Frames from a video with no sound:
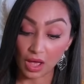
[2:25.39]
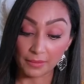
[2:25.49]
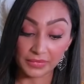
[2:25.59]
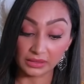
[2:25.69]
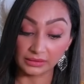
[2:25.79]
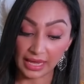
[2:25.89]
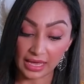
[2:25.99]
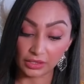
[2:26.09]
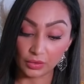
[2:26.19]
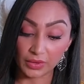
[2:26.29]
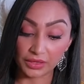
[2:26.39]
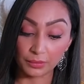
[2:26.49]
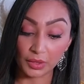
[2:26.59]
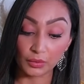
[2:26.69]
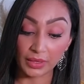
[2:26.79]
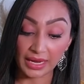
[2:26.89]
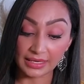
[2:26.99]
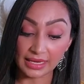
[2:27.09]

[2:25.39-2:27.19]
up the ladder with a parade